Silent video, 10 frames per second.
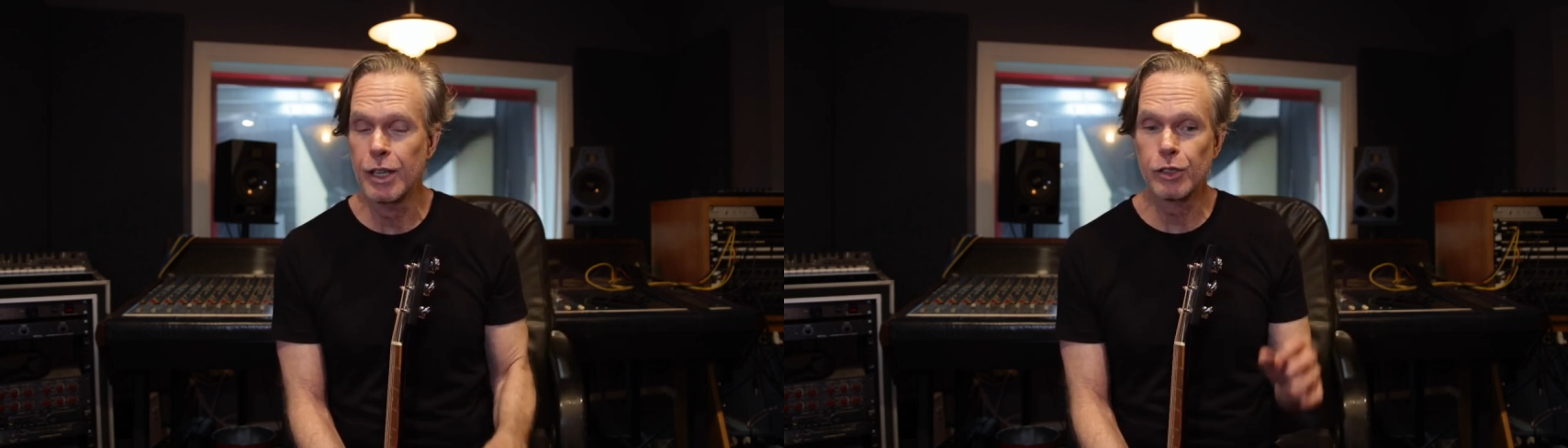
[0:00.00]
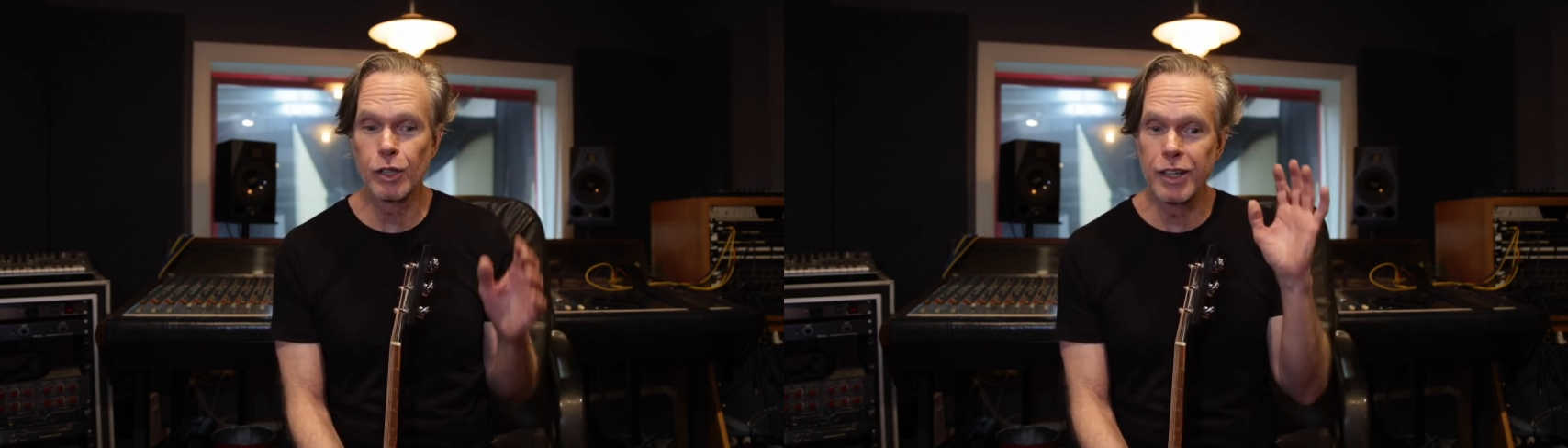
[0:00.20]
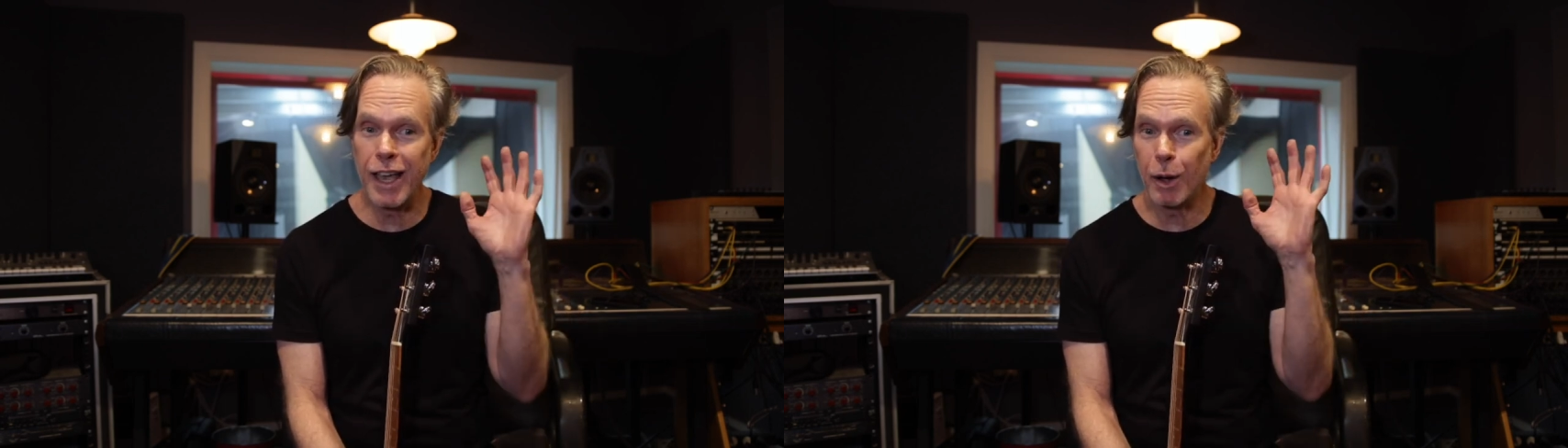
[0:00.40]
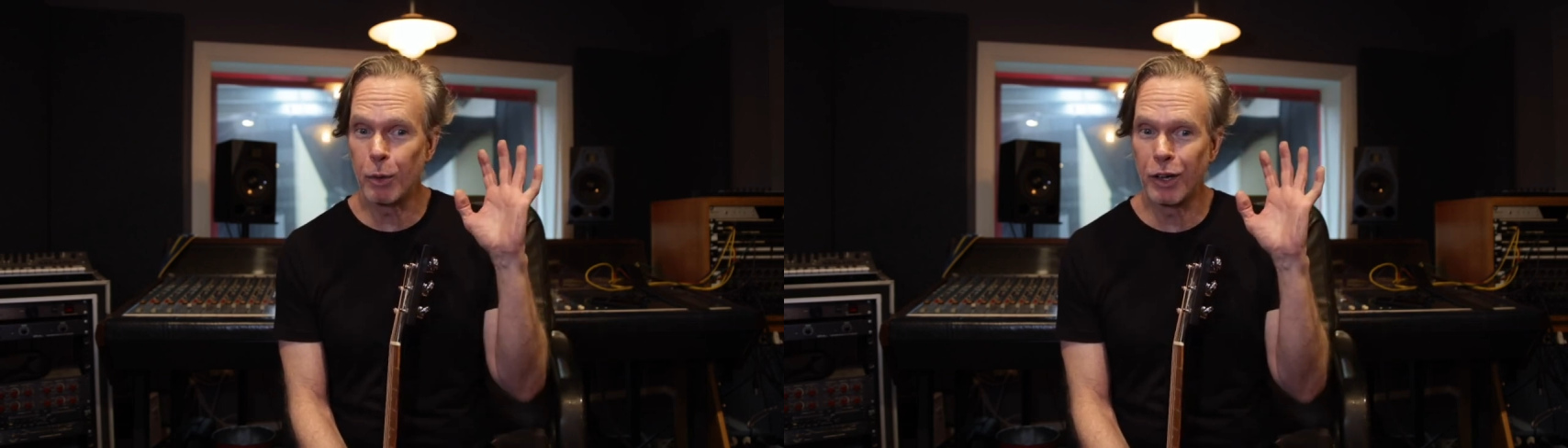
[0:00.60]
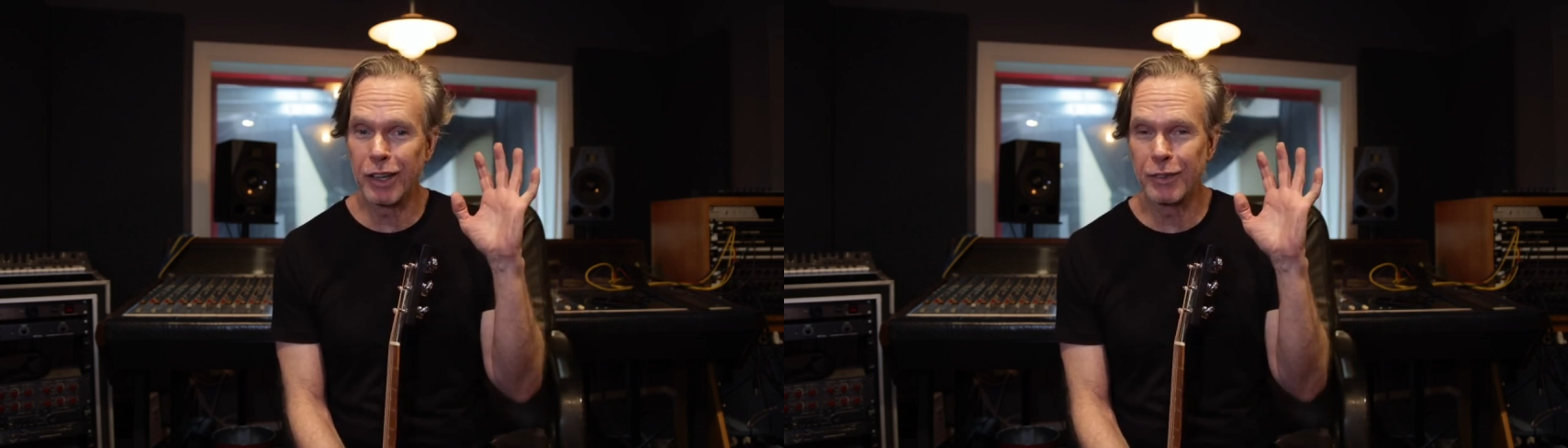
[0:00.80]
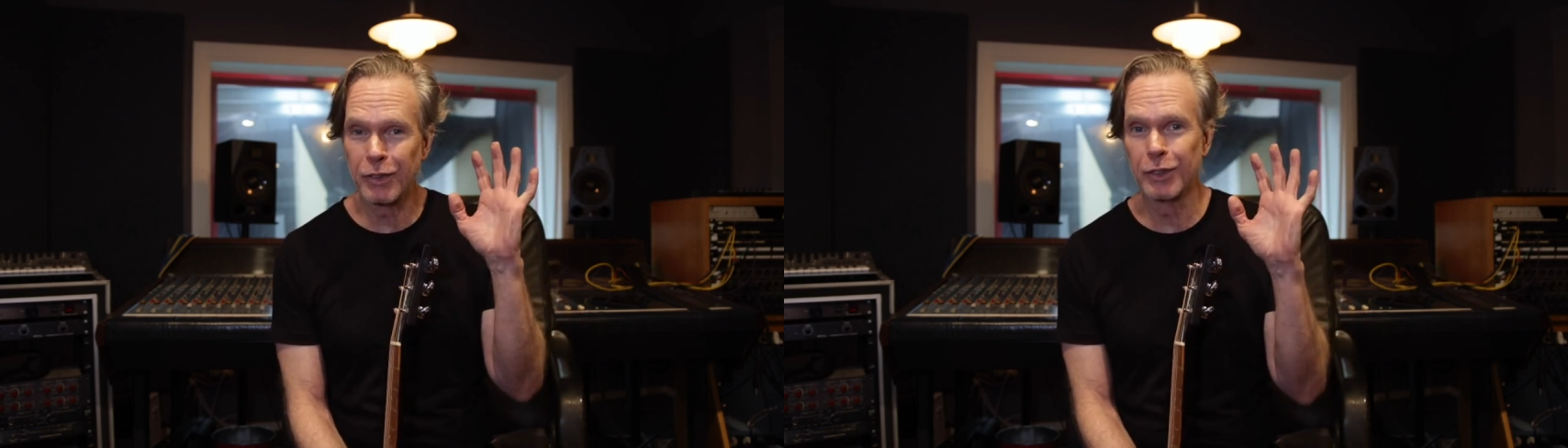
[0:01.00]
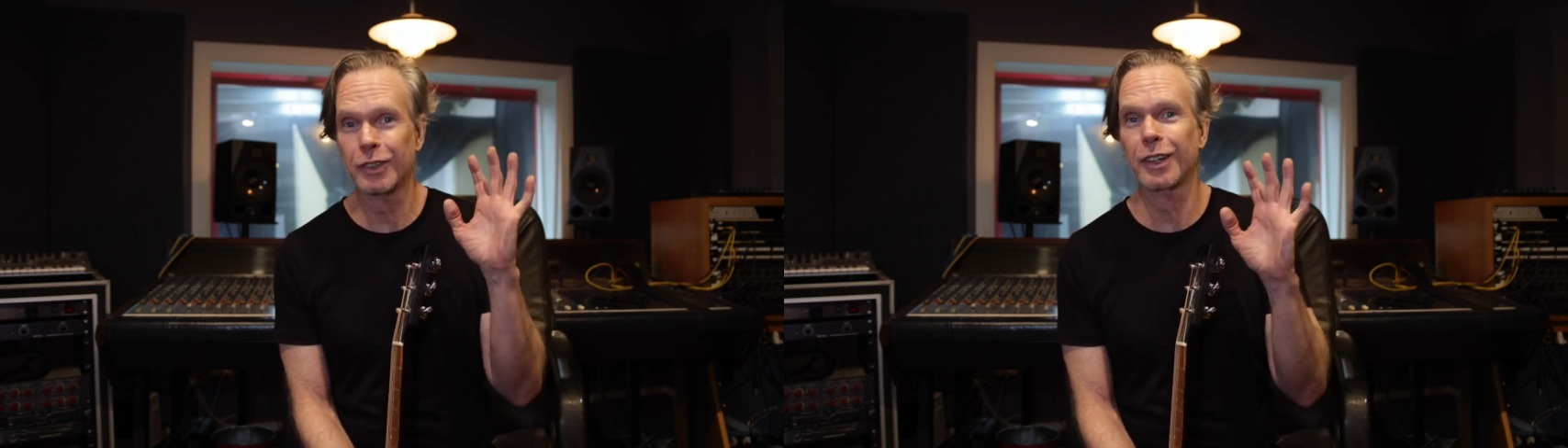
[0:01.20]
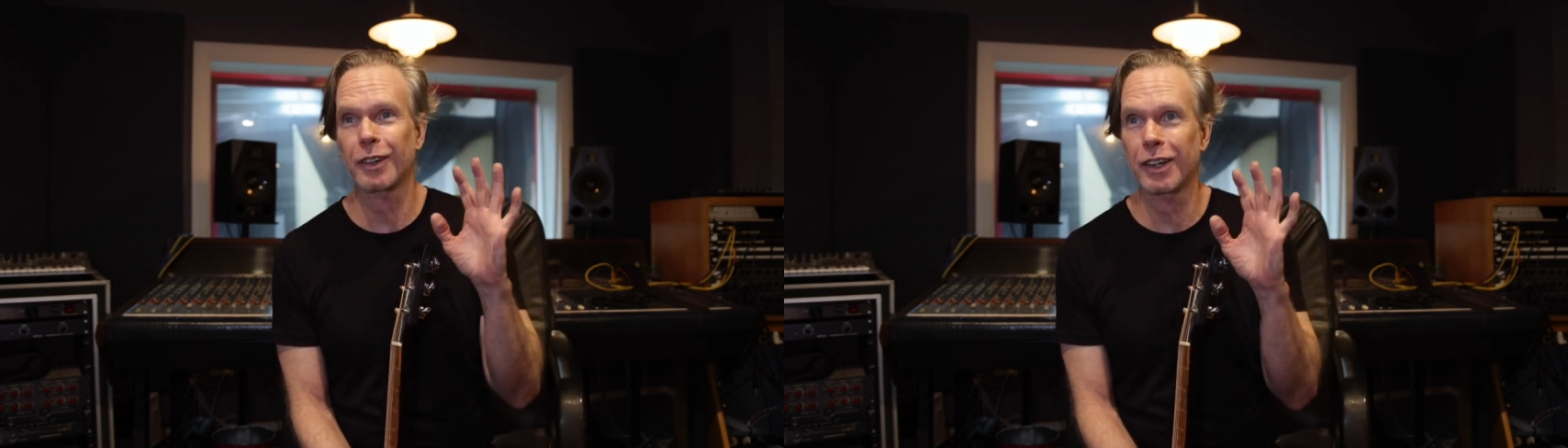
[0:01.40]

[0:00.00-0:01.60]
So now when I get these little